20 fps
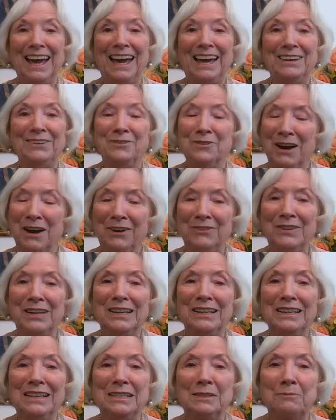And
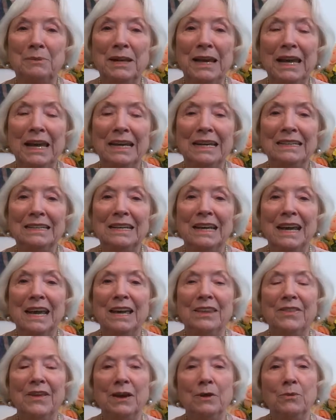Raphael explained
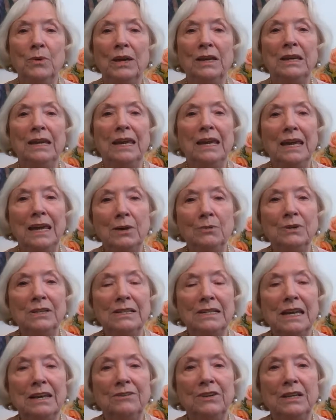that when he
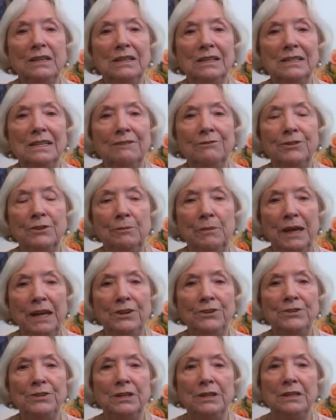was giving us
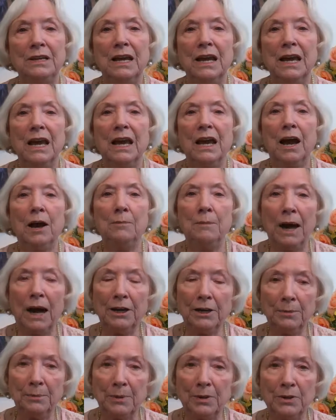information
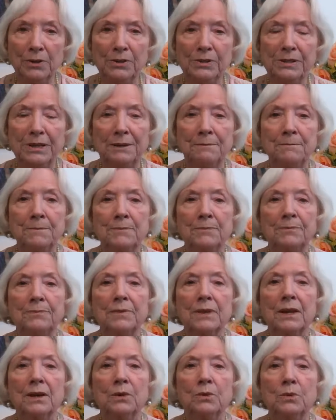about a person,
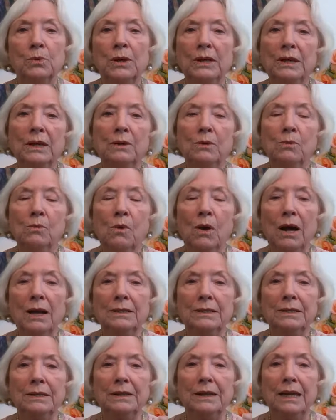he didn't
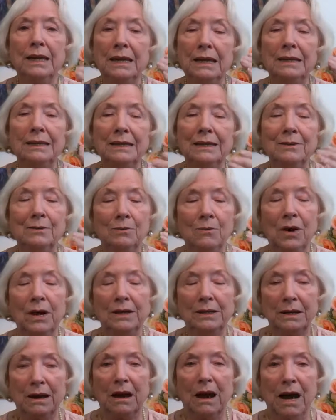
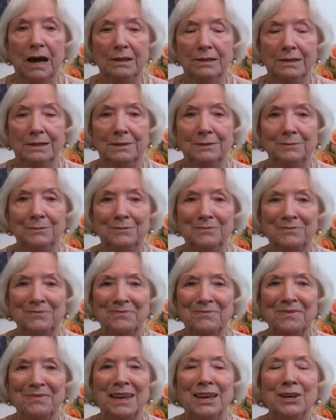want us
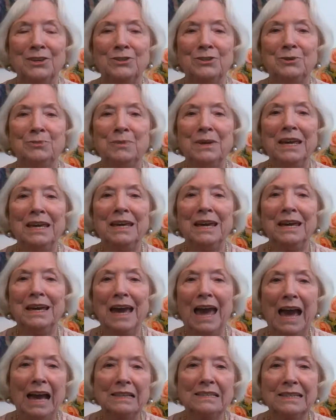to be
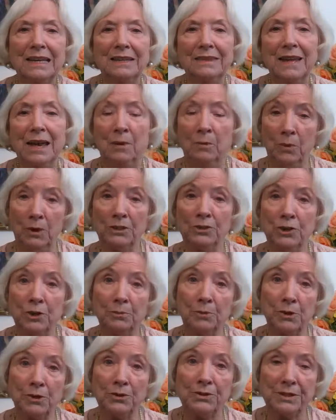asking them, when's
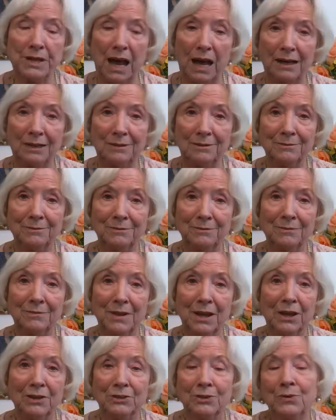your birth sign?
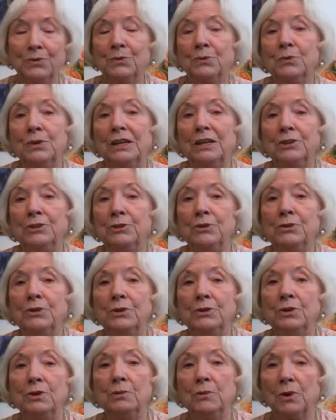So that we could do
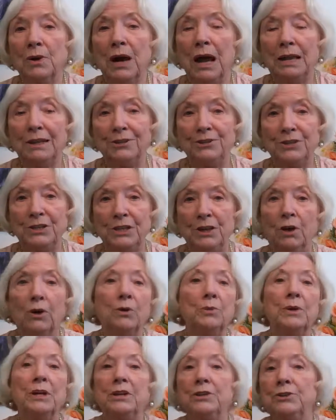the numerology
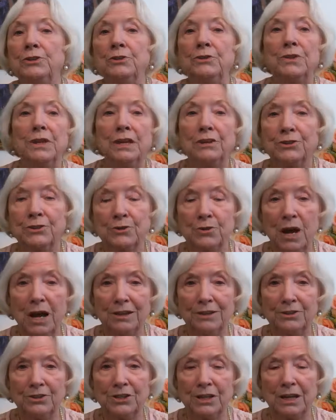or we could do the
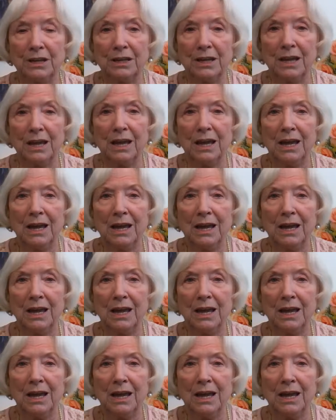astrology.